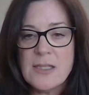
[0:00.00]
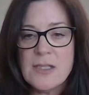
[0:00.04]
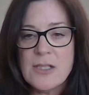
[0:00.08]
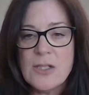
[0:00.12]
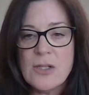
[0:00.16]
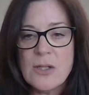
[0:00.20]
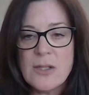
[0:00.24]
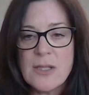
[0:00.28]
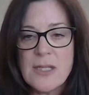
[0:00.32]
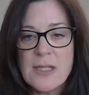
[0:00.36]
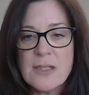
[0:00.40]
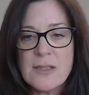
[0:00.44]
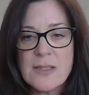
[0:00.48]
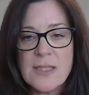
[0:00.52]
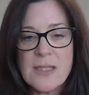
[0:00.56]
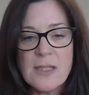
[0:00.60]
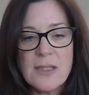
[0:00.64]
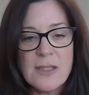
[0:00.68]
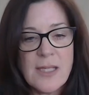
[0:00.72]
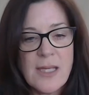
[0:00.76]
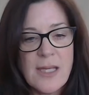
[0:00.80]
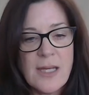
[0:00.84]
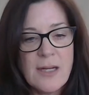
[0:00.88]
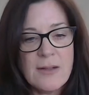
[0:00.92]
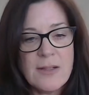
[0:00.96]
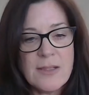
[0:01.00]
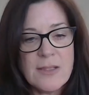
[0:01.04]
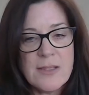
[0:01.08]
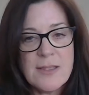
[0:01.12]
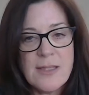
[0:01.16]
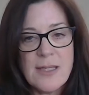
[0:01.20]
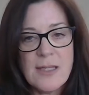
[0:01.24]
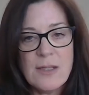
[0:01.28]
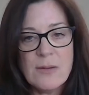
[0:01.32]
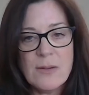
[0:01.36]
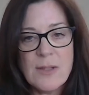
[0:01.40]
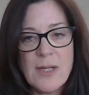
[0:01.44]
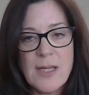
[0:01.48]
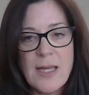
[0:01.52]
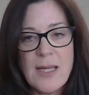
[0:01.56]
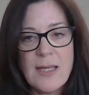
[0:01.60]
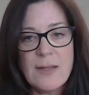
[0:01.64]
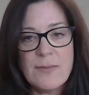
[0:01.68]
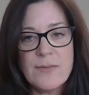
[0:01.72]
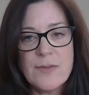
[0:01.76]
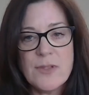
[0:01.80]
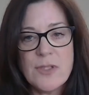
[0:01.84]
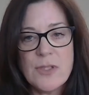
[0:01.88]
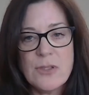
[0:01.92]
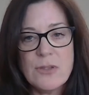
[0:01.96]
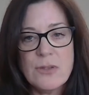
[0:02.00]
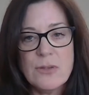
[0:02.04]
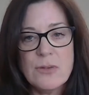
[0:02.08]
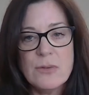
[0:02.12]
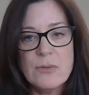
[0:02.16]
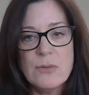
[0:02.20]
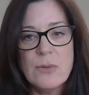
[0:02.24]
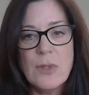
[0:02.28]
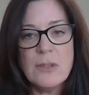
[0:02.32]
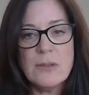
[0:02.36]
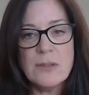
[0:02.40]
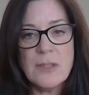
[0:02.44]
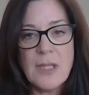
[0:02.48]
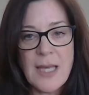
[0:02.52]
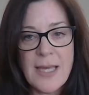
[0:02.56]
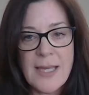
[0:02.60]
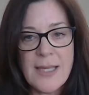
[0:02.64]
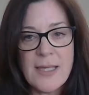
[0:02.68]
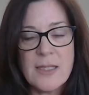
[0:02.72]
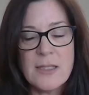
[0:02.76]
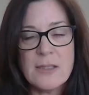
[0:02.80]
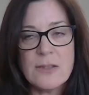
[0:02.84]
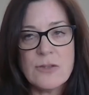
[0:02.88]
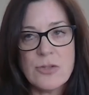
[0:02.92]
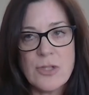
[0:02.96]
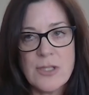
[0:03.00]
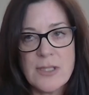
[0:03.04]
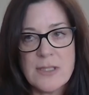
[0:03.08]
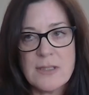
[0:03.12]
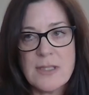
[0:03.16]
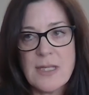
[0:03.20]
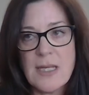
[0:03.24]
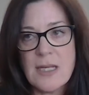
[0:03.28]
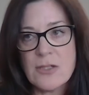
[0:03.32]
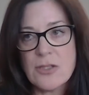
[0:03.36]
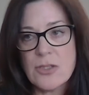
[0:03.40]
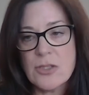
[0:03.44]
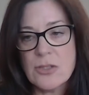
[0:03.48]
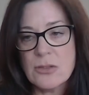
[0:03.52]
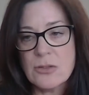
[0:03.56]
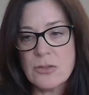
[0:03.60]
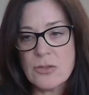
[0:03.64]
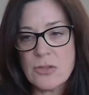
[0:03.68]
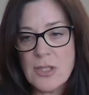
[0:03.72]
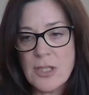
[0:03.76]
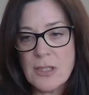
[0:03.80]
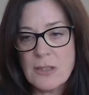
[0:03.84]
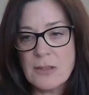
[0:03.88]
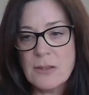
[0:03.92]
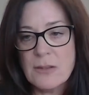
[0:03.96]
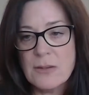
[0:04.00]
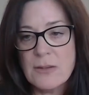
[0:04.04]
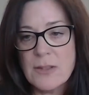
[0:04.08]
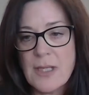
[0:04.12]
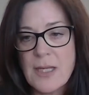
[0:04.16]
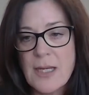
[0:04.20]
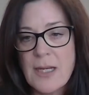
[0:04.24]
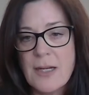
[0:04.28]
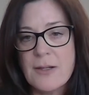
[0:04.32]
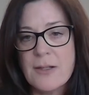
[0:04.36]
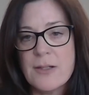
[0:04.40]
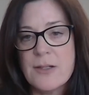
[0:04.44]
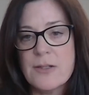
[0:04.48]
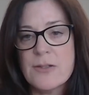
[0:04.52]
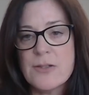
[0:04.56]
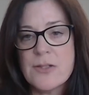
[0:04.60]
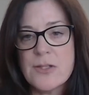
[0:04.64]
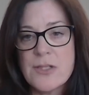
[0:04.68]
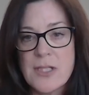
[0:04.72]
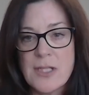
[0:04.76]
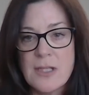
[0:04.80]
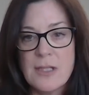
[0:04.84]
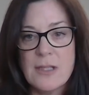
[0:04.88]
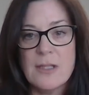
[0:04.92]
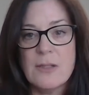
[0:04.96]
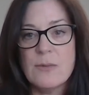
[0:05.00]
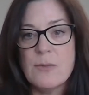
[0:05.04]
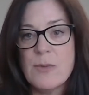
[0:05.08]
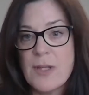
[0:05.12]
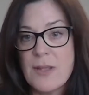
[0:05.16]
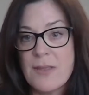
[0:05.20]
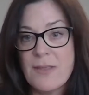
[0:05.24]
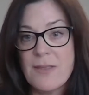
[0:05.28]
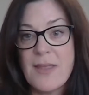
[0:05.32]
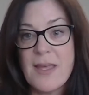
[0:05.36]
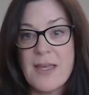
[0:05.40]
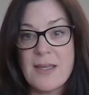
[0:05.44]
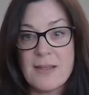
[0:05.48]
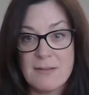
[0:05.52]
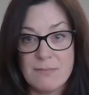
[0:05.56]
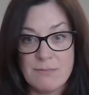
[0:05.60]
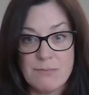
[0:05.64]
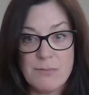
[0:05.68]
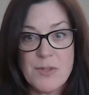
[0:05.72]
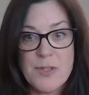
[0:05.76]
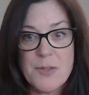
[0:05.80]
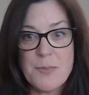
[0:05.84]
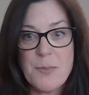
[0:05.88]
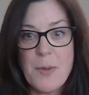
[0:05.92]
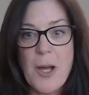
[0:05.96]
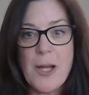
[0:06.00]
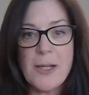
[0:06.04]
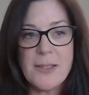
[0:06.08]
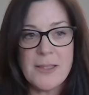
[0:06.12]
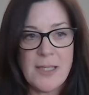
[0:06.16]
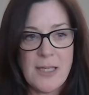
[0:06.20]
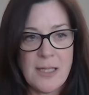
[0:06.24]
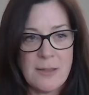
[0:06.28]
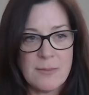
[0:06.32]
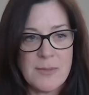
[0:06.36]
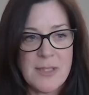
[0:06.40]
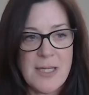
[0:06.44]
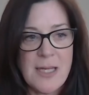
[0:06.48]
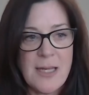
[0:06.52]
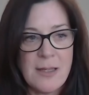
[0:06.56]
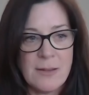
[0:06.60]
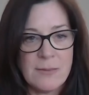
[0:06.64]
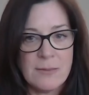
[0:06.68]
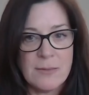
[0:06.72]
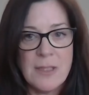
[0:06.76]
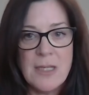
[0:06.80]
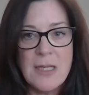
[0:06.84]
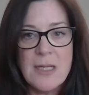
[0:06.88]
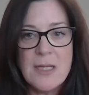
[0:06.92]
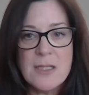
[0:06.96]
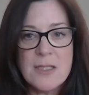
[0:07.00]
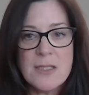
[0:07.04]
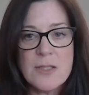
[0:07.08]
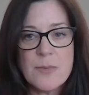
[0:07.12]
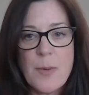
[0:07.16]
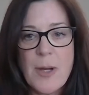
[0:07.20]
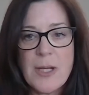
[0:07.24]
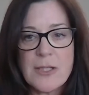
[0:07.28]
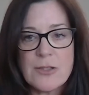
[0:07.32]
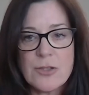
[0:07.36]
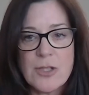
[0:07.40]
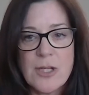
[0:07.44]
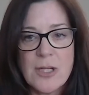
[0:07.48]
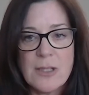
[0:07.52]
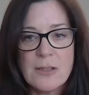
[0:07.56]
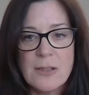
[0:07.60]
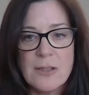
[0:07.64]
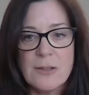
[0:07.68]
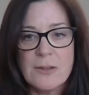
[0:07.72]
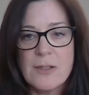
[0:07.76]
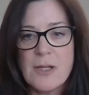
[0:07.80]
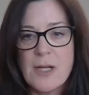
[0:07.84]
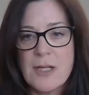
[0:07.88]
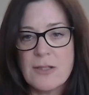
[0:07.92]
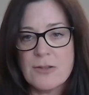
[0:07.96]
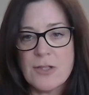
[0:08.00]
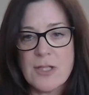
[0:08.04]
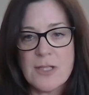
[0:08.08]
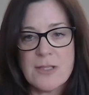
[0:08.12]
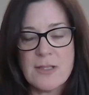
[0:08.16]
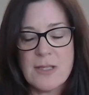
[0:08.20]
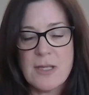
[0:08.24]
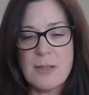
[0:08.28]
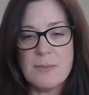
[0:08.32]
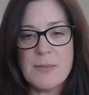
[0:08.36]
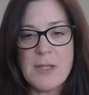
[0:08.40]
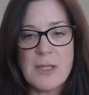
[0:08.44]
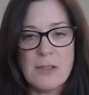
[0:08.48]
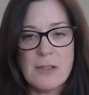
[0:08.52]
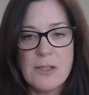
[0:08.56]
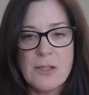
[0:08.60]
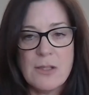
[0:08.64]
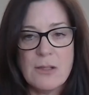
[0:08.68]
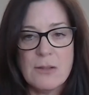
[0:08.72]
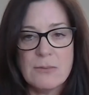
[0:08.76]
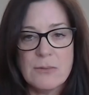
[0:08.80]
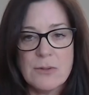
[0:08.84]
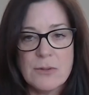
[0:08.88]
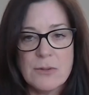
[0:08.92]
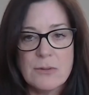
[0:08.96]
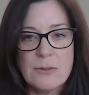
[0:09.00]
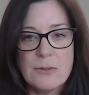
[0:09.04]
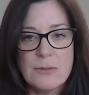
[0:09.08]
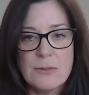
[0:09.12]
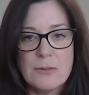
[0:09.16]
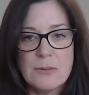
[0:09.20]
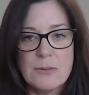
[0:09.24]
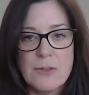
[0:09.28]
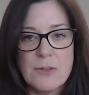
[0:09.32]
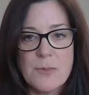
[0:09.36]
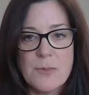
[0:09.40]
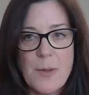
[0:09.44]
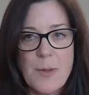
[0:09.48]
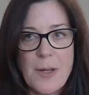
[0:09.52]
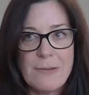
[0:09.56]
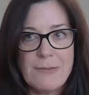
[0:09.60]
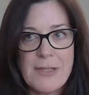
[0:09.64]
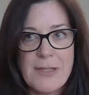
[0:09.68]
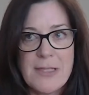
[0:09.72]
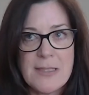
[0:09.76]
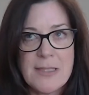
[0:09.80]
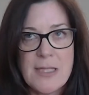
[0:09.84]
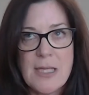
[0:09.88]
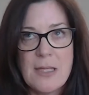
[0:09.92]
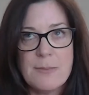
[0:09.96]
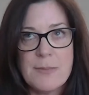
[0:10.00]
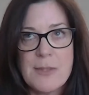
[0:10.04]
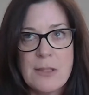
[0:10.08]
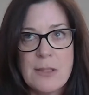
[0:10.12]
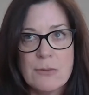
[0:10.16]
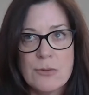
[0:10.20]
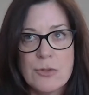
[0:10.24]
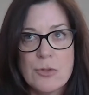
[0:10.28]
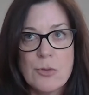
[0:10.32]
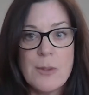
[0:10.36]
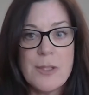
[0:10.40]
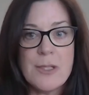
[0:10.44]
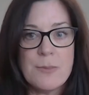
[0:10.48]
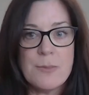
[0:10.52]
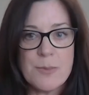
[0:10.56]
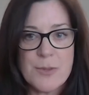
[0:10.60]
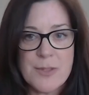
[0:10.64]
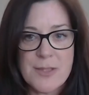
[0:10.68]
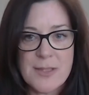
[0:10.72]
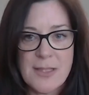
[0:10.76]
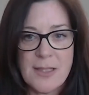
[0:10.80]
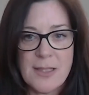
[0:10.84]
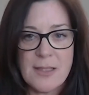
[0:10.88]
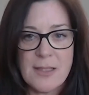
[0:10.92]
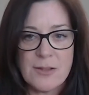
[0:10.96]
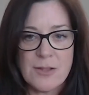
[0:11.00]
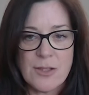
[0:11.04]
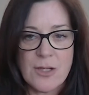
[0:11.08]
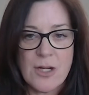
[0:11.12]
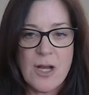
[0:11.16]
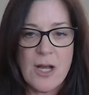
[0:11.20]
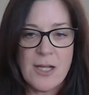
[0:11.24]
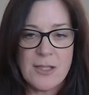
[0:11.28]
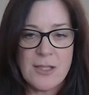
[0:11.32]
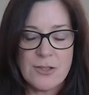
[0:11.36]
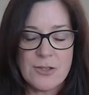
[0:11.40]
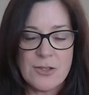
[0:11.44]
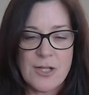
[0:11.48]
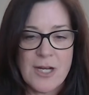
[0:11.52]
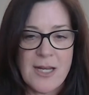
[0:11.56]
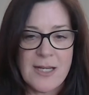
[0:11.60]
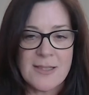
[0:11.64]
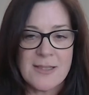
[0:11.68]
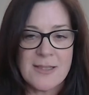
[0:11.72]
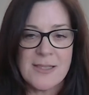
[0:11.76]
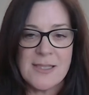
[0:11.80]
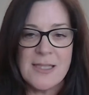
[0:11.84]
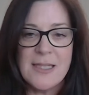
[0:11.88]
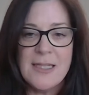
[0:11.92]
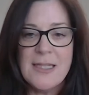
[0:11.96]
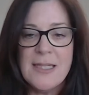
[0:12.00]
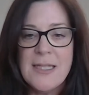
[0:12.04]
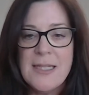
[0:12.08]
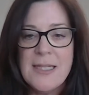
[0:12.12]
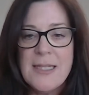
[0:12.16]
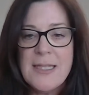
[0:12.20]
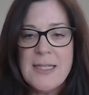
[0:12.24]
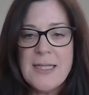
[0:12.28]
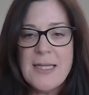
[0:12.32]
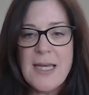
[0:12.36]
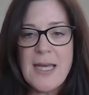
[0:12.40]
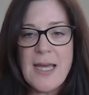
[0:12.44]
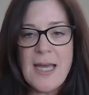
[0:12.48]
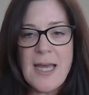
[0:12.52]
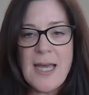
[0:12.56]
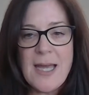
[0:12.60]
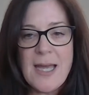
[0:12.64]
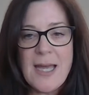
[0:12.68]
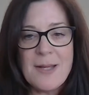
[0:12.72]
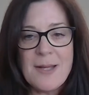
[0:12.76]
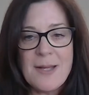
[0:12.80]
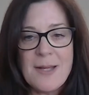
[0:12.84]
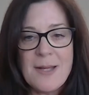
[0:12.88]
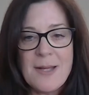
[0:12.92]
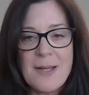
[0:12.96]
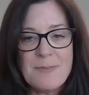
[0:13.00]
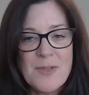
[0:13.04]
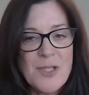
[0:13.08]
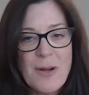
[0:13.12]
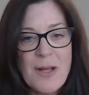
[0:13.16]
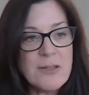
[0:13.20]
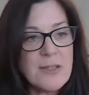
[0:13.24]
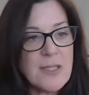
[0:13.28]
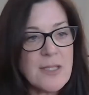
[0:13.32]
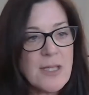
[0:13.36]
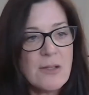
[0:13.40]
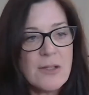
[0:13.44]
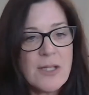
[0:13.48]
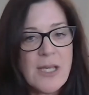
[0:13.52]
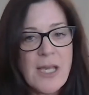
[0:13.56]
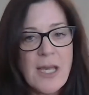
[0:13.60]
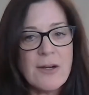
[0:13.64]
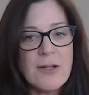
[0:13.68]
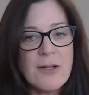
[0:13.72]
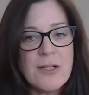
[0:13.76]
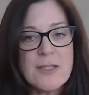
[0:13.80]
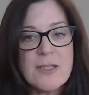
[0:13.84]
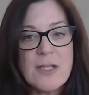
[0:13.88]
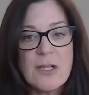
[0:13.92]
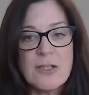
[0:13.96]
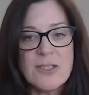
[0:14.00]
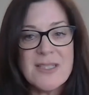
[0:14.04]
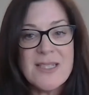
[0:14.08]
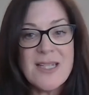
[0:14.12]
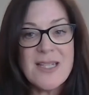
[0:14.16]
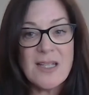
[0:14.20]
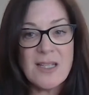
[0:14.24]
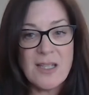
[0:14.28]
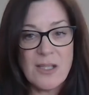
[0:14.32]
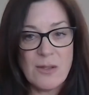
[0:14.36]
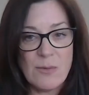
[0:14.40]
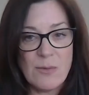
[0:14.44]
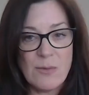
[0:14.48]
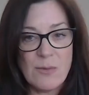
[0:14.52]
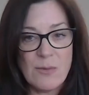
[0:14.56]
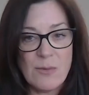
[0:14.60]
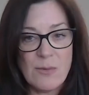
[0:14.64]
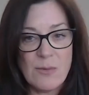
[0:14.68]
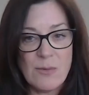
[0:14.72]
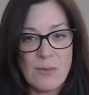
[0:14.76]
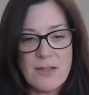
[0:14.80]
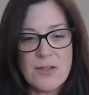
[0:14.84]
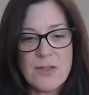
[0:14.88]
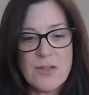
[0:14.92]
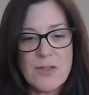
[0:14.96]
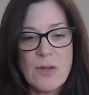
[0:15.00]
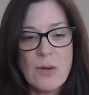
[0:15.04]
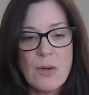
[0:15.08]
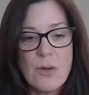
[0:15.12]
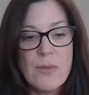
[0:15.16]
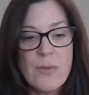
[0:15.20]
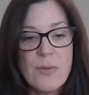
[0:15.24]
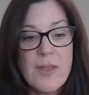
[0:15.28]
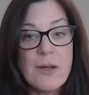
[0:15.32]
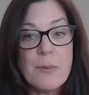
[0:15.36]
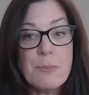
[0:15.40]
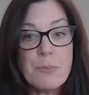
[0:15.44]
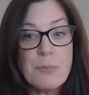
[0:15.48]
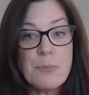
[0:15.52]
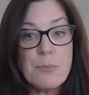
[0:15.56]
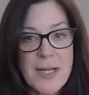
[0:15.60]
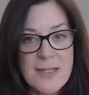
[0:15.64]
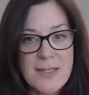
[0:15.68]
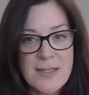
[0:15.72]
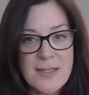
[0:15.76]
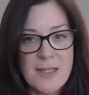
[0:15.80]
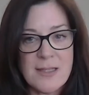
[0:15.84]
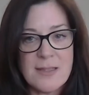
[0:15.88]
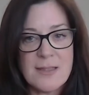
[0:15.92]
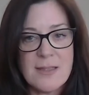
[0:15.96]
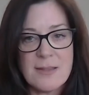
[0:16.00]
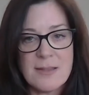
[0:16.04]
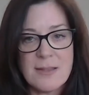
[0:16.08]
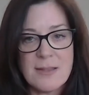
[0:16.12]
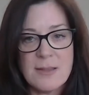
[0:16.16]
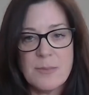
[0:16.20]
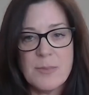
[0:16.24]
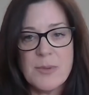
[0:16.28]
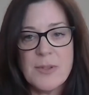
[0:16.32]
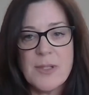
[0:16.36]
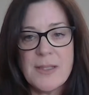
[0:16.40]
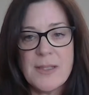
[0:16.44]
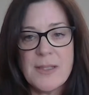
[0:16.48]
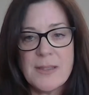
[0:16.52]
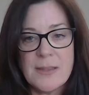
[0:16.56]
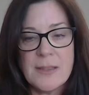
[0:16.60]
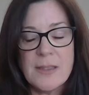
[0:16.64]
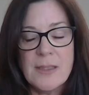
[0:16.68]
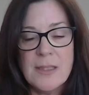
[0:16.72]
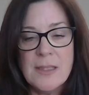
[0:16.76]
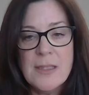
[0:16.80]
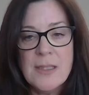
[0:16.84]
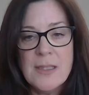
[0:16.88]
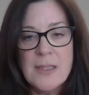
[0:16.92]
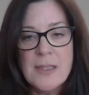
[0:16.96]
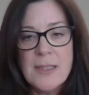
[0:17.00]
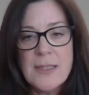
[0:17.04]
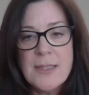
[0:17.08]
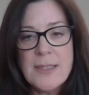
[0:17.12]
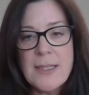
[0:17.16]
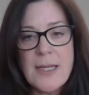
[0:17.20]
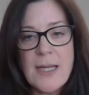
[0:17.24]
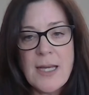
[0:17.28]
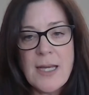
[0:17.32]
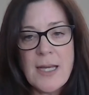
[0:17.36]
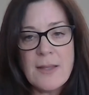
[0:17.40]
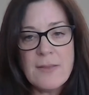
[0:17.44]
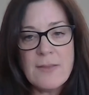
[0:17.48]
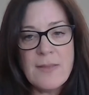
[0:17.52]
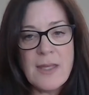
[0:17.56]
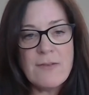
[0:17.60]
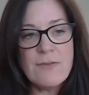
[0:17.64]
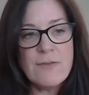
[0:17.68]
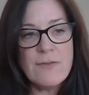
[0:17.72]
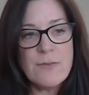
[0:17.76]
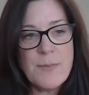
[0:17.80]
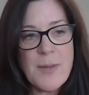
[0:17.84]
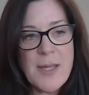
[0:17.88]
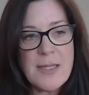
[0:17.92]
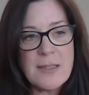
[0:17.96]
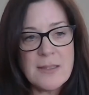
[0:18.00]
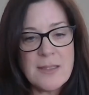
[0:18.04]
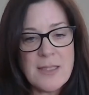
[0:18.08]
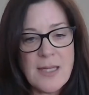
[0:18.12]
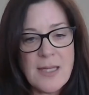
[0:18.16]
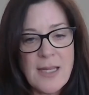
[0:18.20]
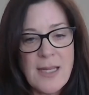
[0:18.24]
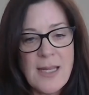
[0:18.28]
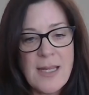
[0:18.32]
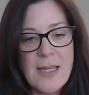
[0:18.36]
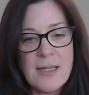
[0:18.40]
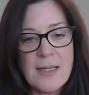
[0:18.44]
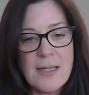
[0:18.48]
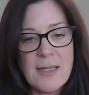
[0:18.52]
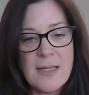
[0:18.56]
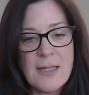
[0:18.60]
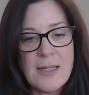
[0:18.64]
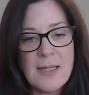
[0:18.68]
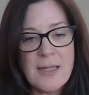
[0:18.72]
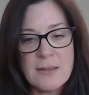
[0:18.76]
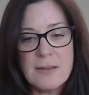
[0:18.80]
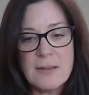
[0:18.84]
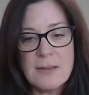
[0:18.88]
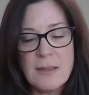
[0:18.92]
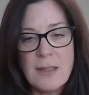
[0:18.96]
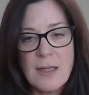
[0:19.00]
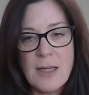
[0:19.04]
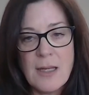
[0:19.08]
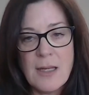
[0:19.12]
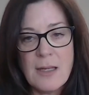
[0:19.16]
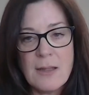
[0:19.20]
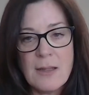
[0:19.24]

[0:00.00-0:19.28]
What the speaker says: And, you know, the LTL carriers, they don't have to, like transactional truckload carriers, dealing with, like, spot truckload contracts came down, you know, spot rates came down 20% under contract. You know, LTL carriers aren't dealing with that. So their pricing discipline, they've maintained